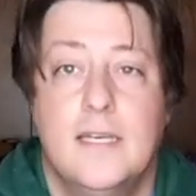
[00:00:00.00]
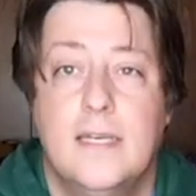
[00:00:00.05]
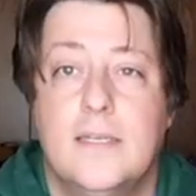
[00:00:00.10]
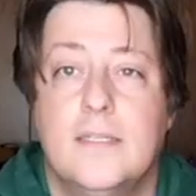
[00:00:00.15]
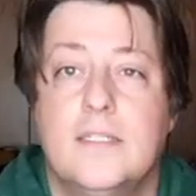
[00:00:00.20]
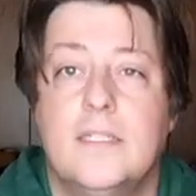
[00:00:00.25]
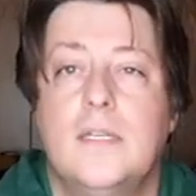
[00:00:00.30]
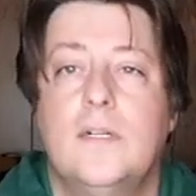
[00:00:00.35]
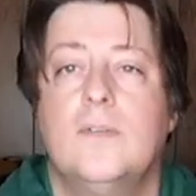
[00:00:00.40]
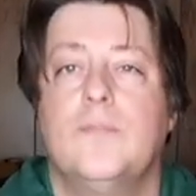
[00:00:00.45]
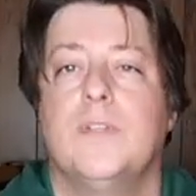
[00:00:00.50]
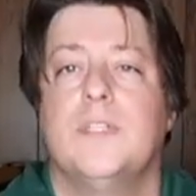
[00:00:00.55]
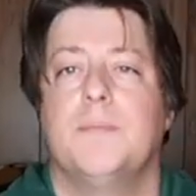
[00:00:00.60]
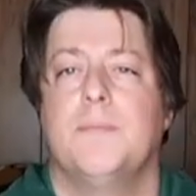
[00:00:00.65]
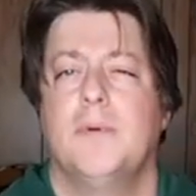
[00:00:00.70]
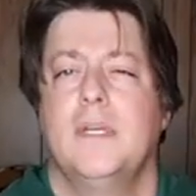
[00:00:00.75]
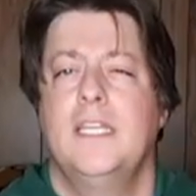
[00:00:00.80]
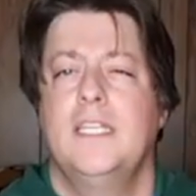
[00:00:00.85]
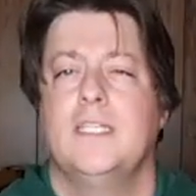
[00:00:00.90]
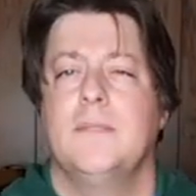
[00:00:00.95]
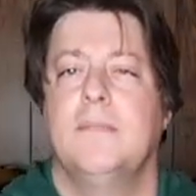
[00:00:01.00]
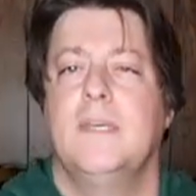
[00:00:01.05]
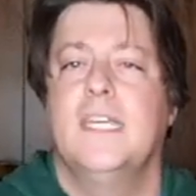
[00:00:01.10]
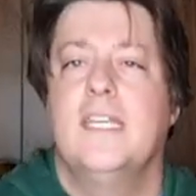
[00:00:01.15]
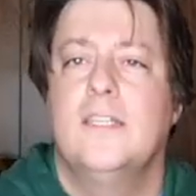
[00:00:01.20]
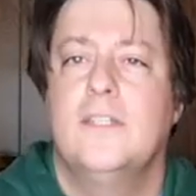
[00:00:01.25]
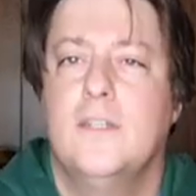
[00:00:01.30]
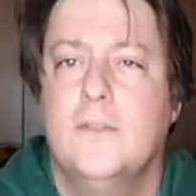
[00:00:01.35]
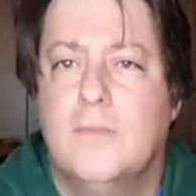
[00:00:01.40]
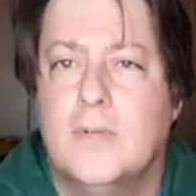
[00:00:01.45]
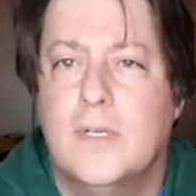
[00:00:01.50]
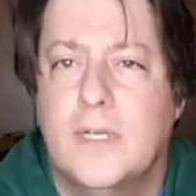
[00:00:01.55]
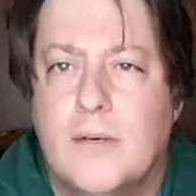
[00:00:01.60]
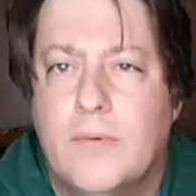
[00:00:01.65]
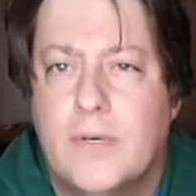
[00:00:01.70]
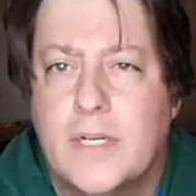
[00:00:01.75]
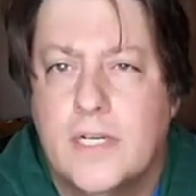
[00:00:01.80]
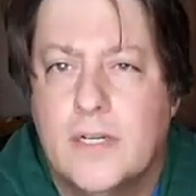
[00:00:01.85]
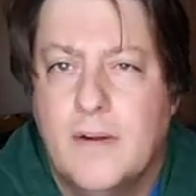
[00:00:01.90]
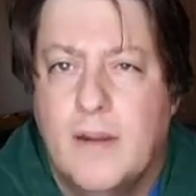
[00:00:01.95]
So, which brings me to what I
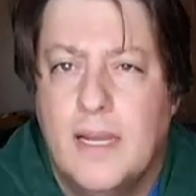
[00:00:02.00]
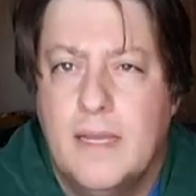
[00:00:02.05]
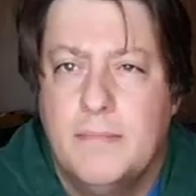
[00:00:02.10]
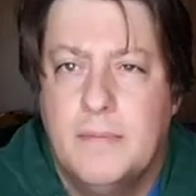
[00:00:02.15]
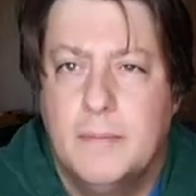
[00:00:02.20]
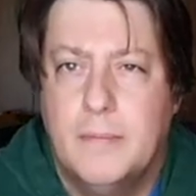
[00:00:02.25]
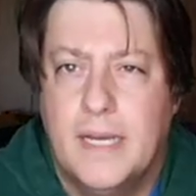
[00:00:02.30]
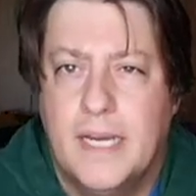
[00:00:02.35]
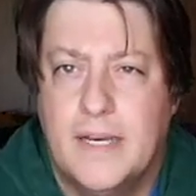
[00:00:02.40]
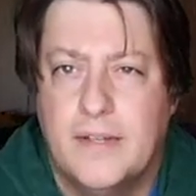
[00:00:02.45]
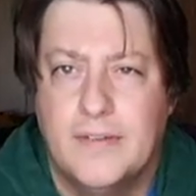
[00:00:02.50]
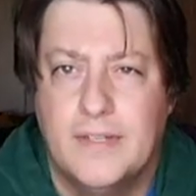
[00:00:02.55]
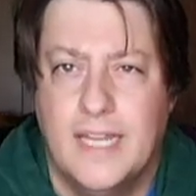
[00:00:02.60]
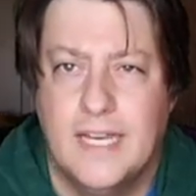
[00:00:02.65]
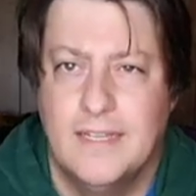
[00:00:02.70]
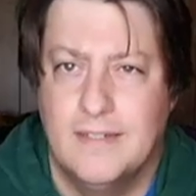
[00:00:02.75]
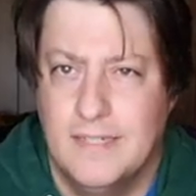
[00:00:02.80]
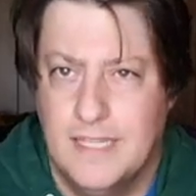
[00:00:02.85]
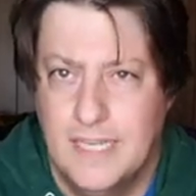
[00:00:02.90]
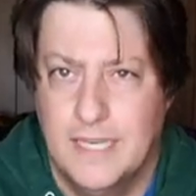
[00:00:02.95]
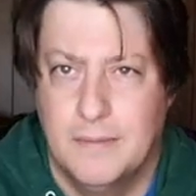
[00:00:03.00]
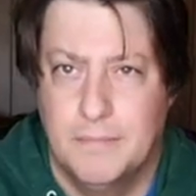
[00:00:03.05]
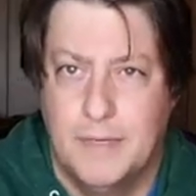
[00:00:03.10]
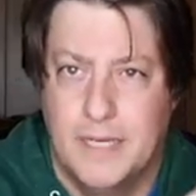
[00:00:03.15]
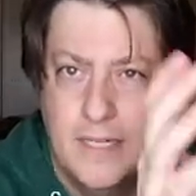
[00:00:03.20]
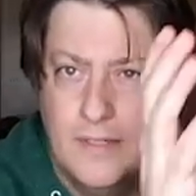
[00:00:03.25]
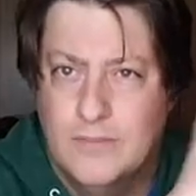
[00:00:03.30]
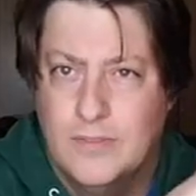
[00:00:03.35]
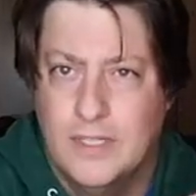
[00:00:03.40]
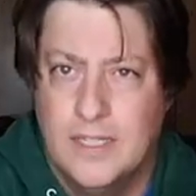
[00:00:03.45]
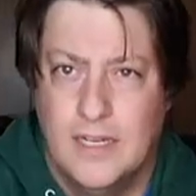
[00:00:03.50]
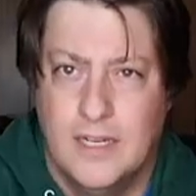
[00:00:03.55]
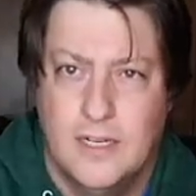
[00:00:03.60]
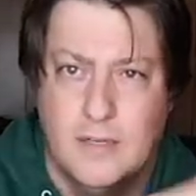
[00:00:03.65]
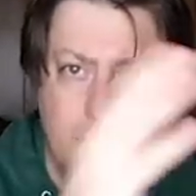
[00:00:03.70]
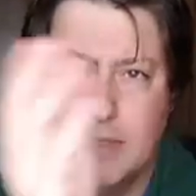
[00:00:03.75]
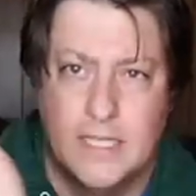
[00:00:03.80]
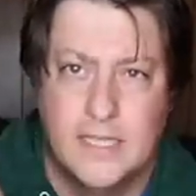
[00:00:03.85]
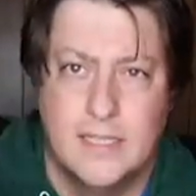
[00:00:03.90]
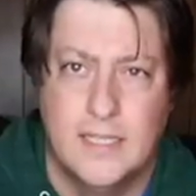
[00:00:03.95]
want to gripe about. Not Kemp. I don't care
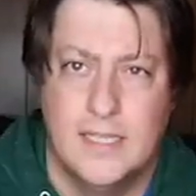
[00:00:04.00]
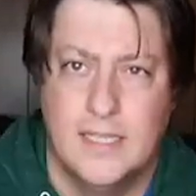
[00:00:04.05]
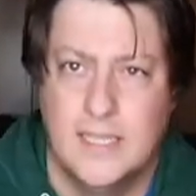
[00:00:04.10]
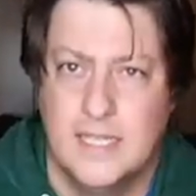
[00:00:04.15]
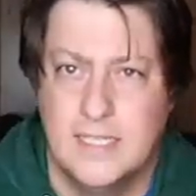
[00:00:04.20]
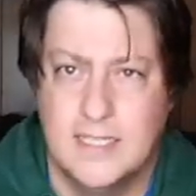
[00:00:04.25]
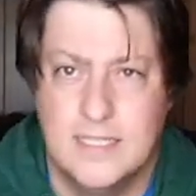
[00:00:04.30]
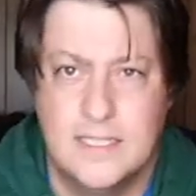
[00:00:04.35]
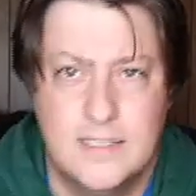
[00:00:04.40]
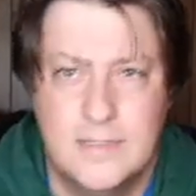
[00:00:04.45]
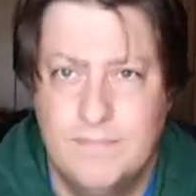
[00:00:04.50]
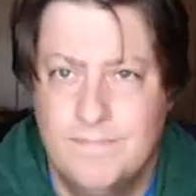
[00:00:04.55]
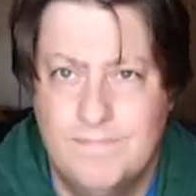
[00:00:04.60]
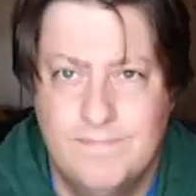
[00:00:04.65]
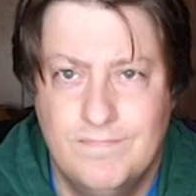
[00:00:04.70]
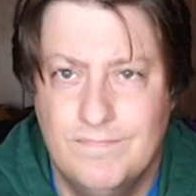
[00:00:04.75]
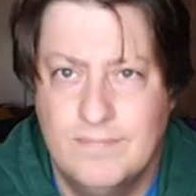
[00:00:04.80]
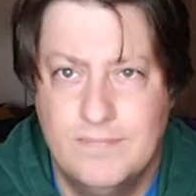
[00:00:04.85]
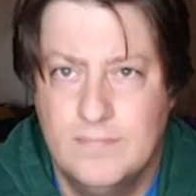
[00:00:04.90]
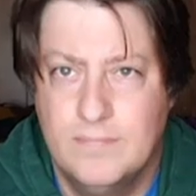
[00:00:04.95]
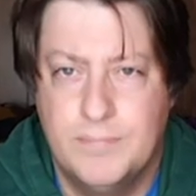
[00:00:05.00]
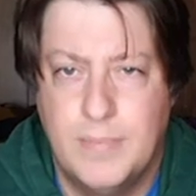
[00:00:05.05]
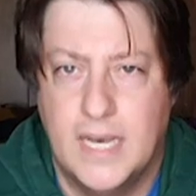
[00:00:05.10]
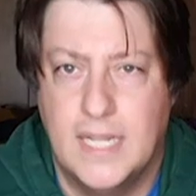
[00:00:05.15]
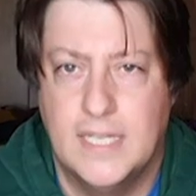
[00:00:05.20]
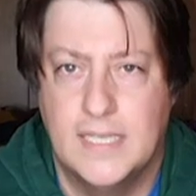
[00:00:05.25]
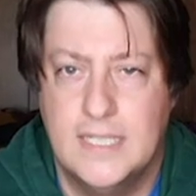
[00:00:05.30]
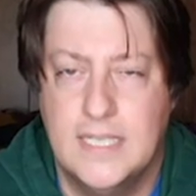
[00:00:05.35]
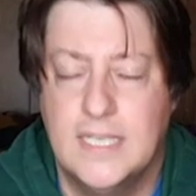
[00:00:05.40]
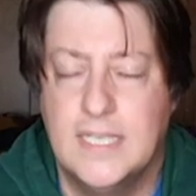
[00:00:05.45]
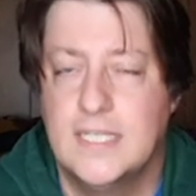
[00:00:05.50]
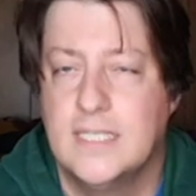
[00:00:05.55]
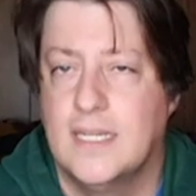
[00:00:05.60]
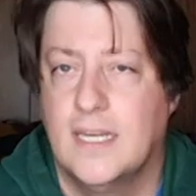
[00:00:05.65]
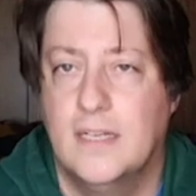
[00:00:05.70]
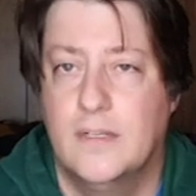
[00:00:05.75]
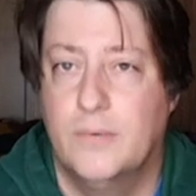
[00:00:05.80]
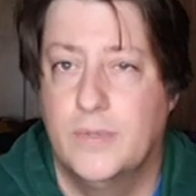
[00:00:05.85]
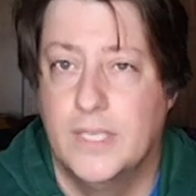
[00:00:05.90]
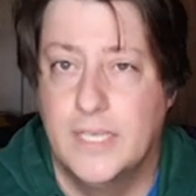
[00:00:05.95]
about that. That's politics. I
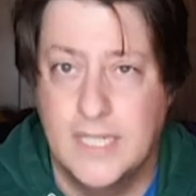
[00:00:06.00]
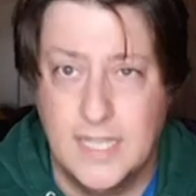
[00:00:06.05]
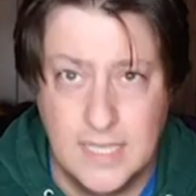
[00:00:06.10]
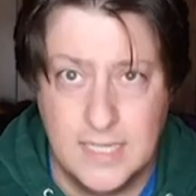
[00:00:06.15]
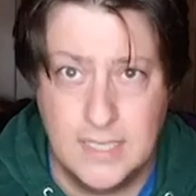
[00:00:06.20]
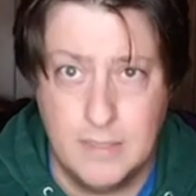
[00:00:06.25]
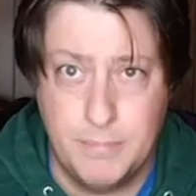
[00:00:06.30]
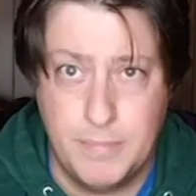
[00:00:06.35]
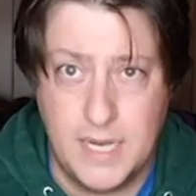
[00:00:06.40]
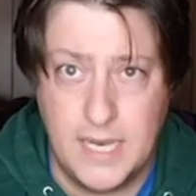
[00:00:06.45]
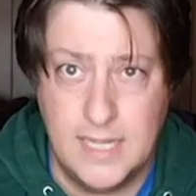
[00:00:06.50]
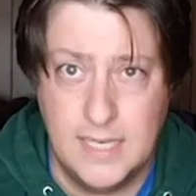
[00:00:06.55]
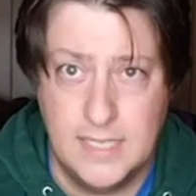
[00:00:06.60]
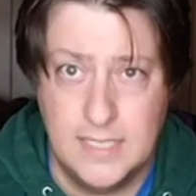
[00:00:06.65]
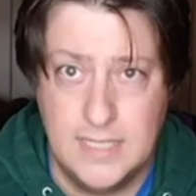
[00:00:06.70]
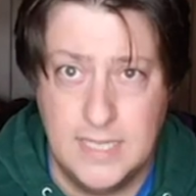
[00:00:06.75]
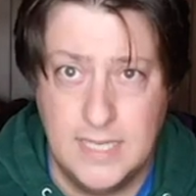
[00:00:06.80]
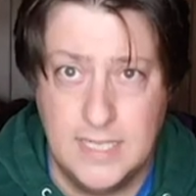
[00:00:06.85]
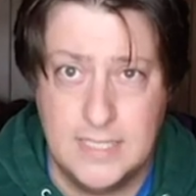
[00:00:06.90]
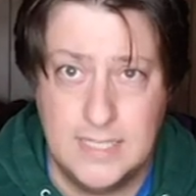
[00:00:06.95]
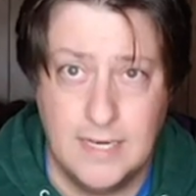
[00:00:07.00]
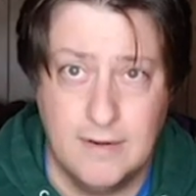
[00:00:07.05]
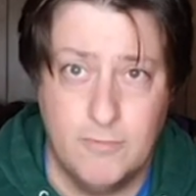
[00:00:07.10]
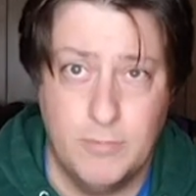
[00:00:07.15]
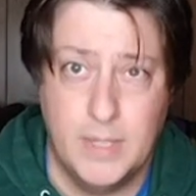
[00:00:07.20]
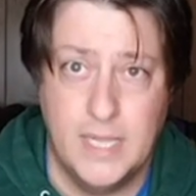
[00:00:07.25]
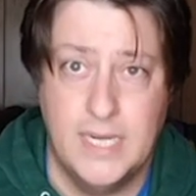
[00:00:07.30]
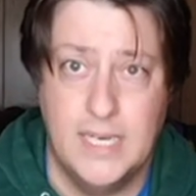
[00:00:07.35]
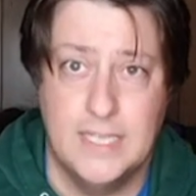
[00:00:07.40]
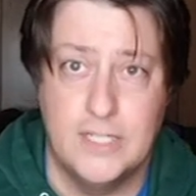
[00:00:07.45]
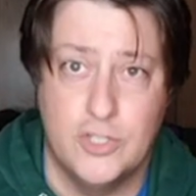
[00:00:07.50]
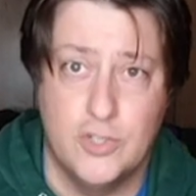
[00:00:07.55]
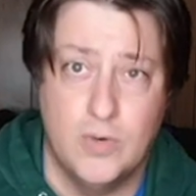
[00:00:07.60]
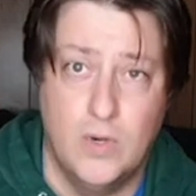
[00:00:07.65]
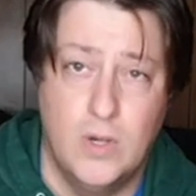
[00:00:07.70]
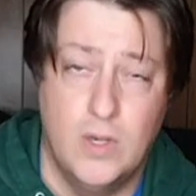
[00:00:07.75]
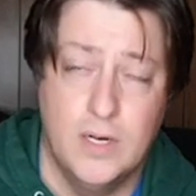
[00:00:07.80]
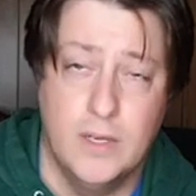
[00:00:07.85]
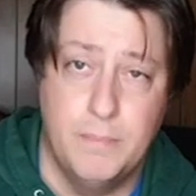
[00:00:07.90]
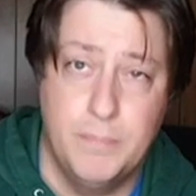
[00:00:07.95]
don't want to get into politics. Everybody has
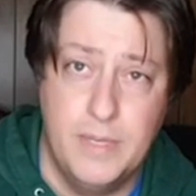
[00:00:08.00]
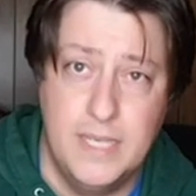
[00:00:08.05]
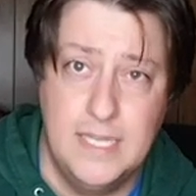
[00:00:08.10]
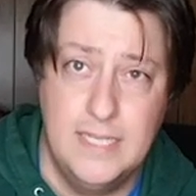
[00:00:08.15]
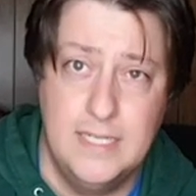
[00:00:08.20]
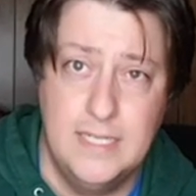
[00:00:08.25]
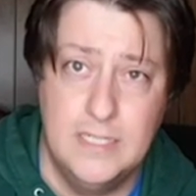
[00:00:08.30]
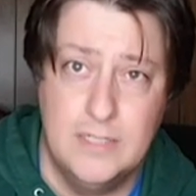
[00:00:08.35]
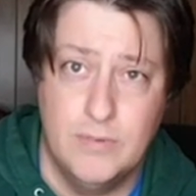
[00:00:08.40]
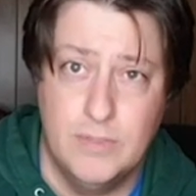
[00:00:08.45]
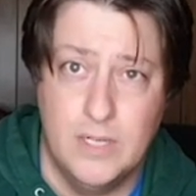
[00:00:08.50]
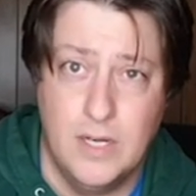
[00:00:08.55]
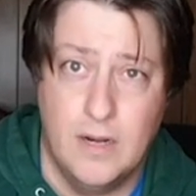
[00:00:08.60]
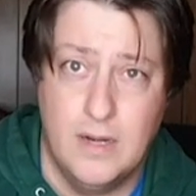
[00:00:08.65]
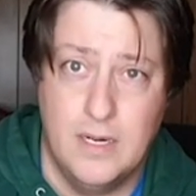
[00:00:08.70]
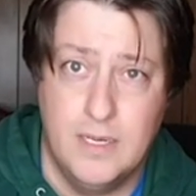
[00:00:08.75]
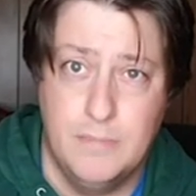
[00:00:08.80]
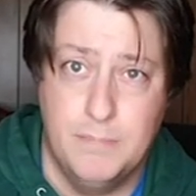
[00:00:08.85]
strong opinions regarding